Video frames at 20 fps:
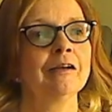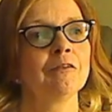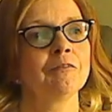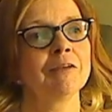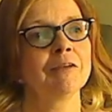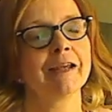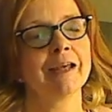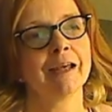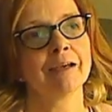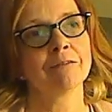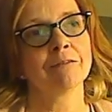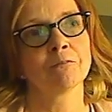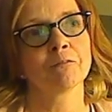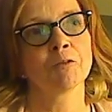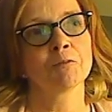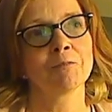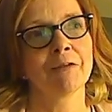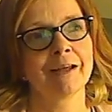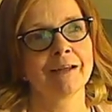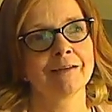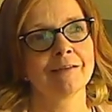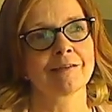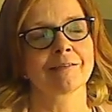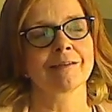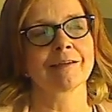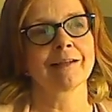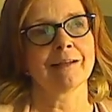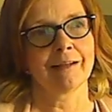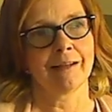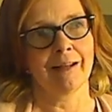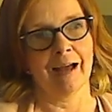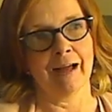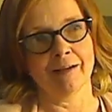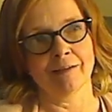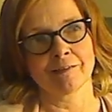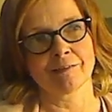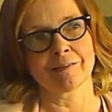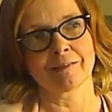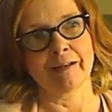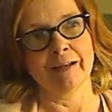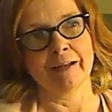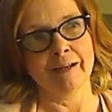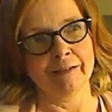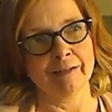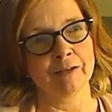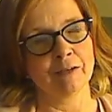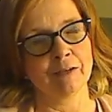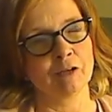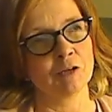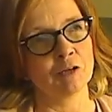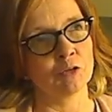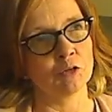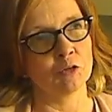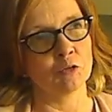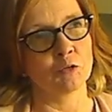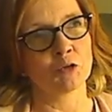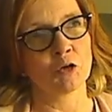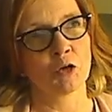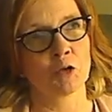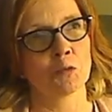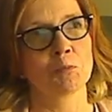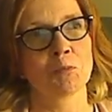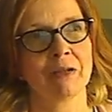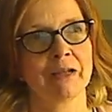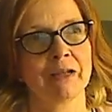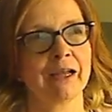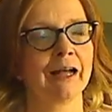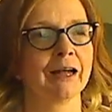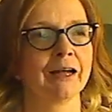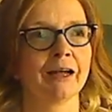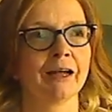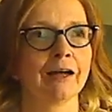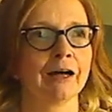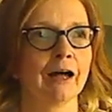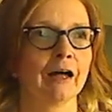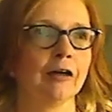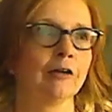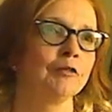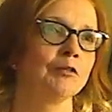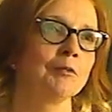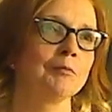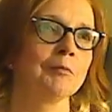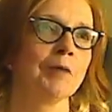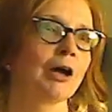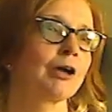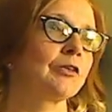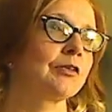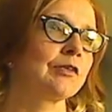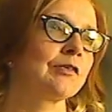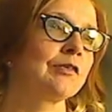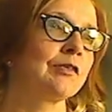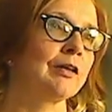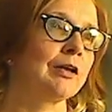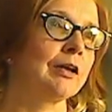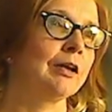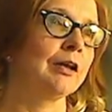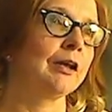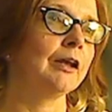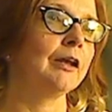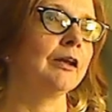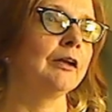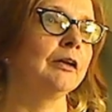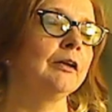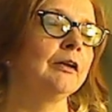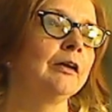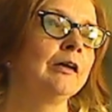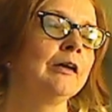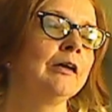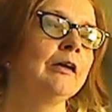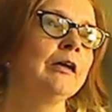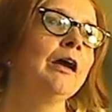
we can't remain this little isolated utopia of democracy in